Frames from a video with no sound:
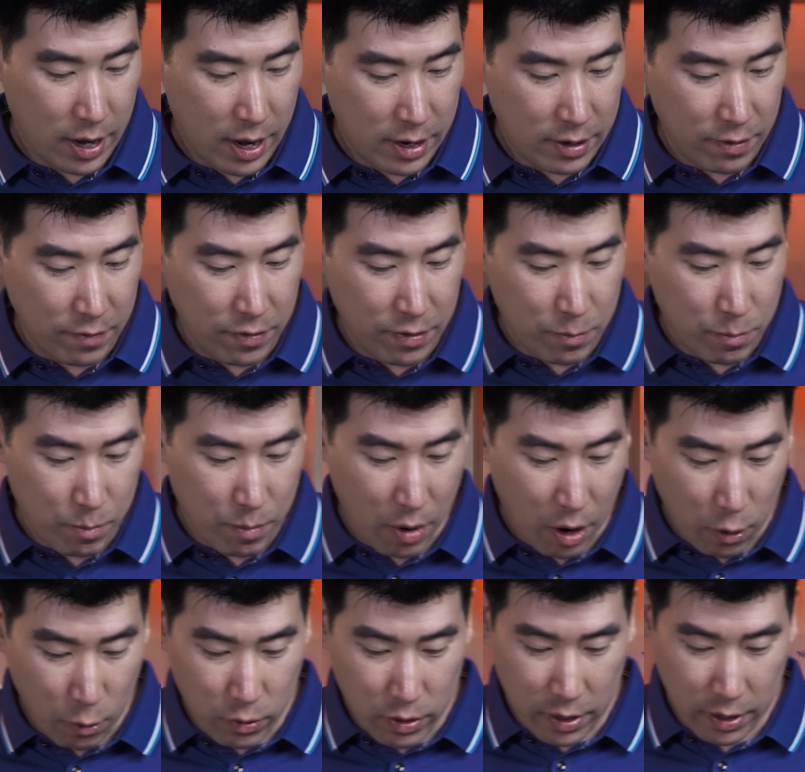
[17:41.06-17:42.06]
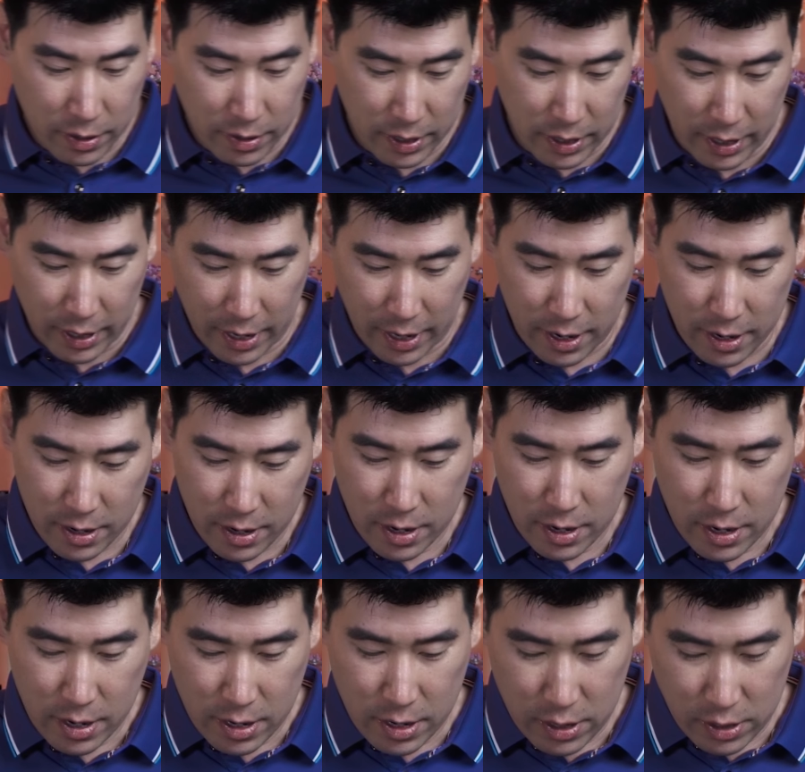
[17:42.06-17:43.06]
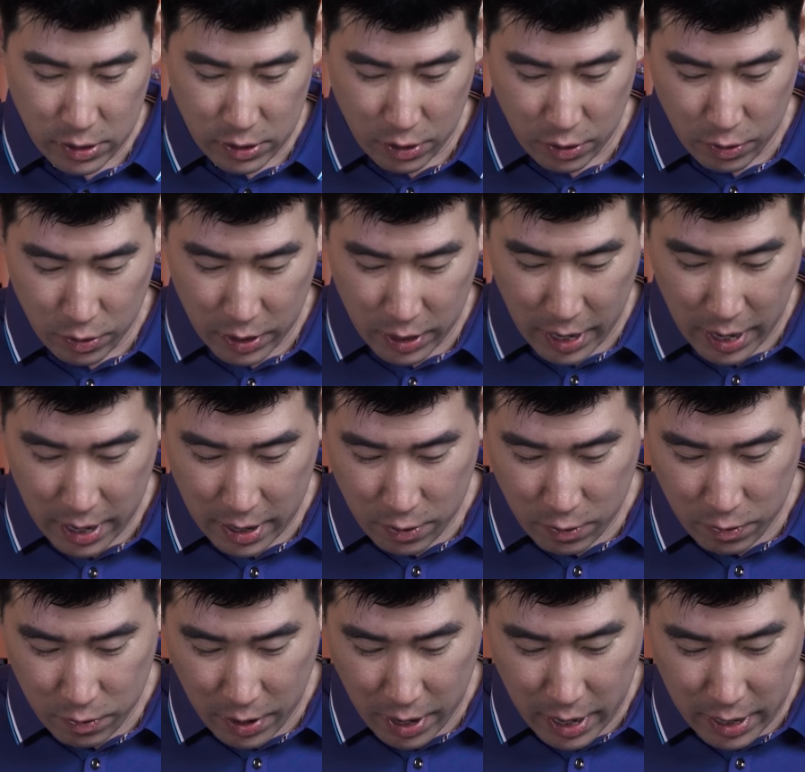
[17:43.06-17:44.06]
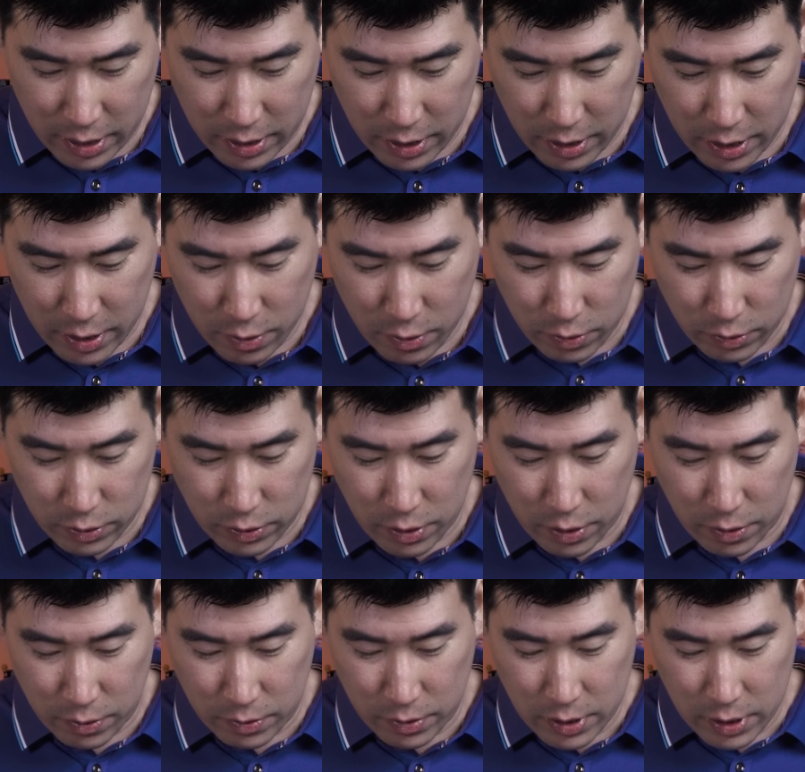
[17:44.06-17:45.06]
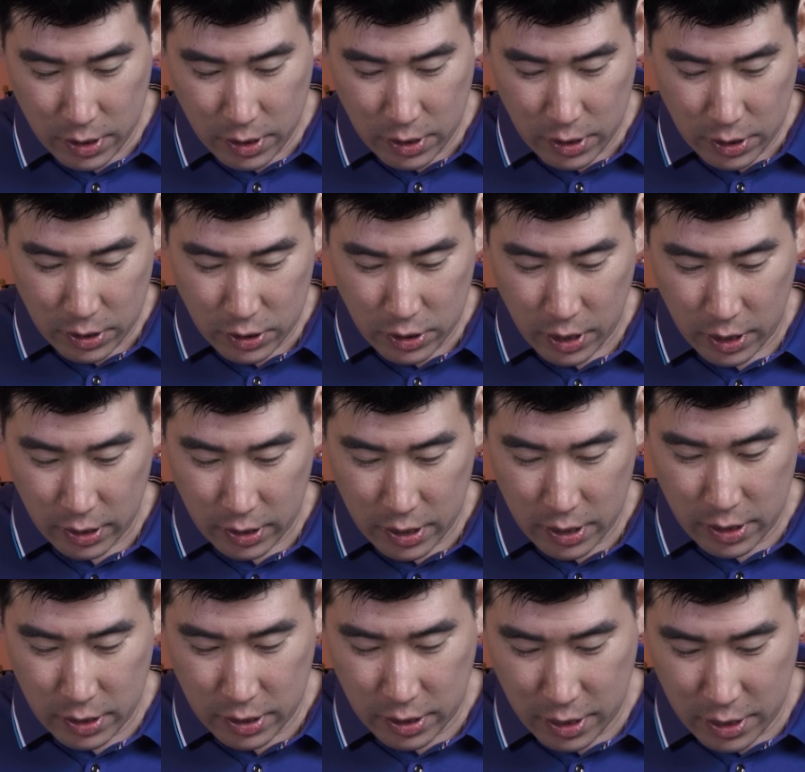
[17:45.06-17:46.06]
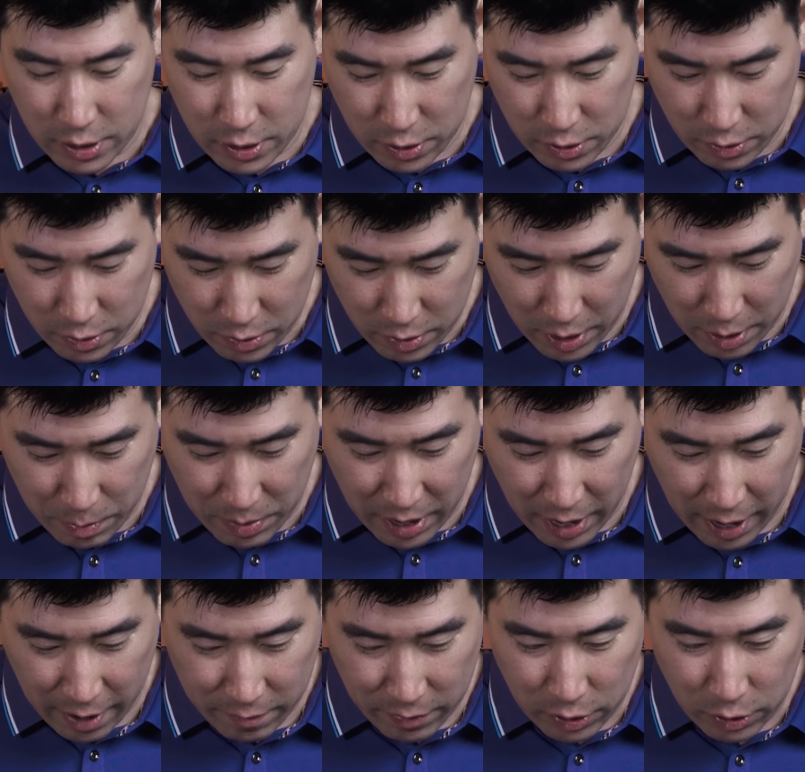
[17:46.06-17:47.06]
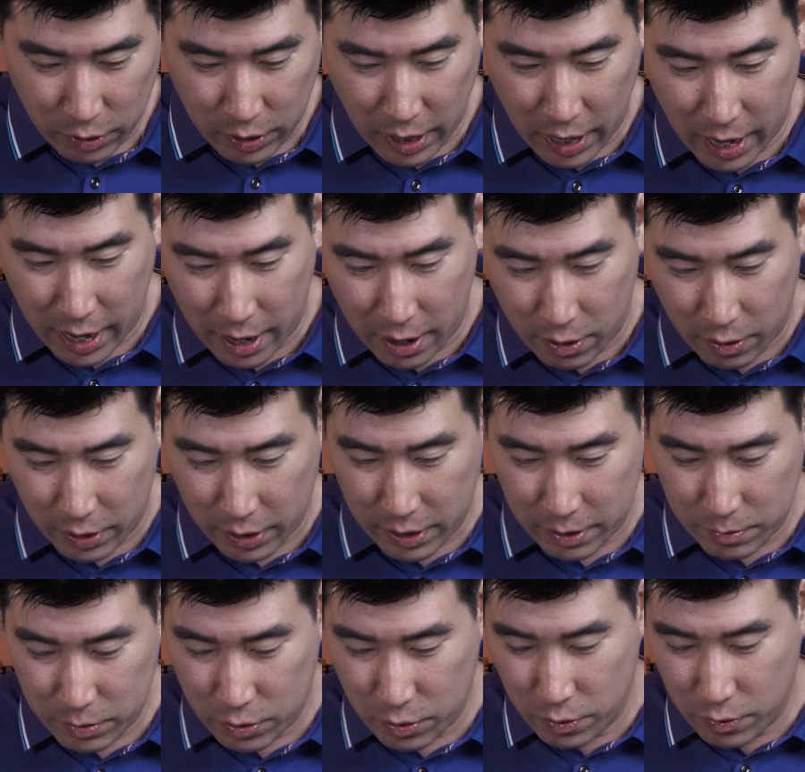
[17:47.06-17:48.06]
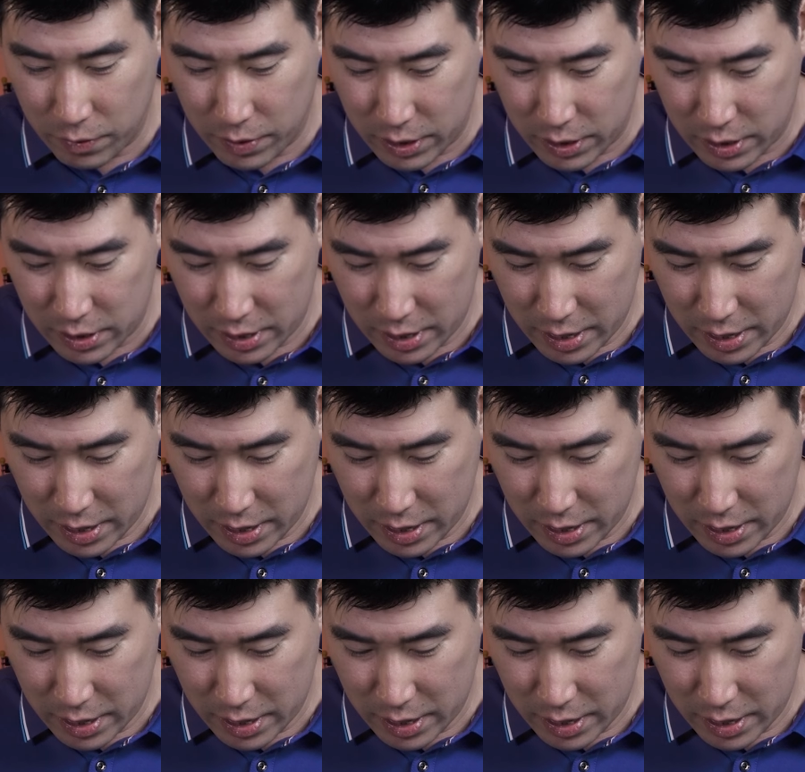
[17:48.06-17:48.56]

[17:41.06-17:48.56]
a different mode here, so you can do that. You can also chuck this into. Let me have a look how I can do this.